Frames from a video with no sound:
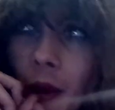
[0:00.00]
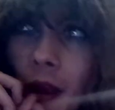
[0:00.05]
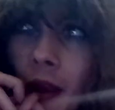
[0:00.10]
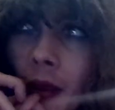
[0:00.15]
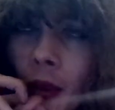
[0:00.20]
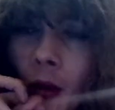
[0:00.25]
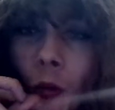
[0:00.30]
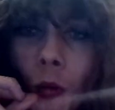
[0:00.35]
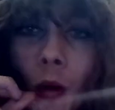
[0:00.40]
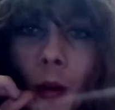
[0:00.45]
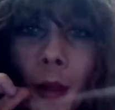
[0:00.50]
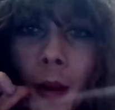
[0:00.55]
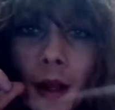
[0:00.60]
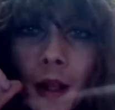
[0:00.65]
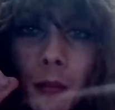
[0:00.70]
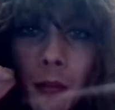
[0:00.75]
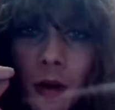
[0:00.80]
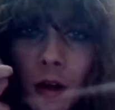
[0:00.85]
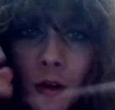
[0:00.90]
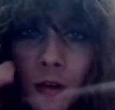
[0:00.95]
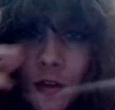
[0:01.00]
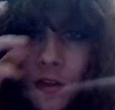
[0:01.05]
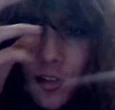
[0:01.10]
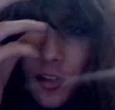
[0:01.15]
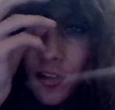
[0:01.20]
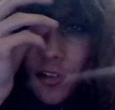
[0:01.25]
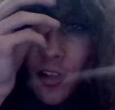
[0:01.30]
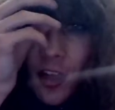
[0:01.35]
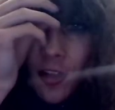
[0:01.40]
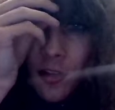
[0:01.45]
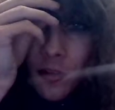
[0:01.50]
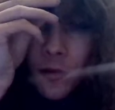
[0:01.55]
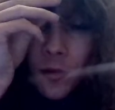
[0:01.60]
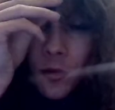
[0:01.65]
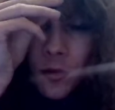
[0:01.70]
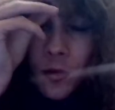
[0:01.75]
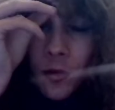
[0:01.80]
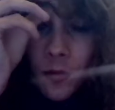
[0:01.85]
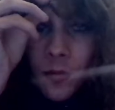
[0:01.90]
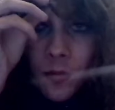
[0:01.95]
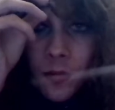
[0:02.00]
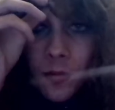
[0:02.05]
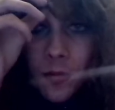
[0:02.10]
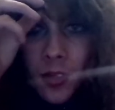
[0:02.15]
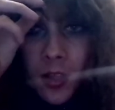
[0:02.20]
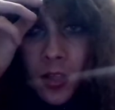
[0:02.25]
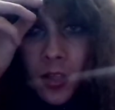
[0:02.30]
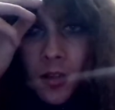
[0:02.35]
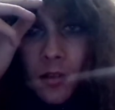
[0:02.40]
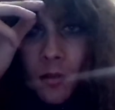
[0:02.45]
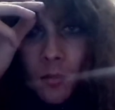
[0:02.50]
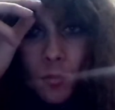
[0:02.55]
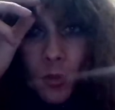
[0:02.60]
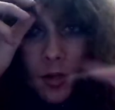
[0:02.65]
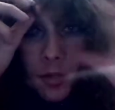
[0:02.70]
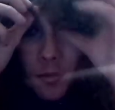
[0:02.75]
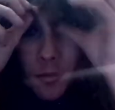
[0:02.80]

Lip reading: And the one that emerged successful, the one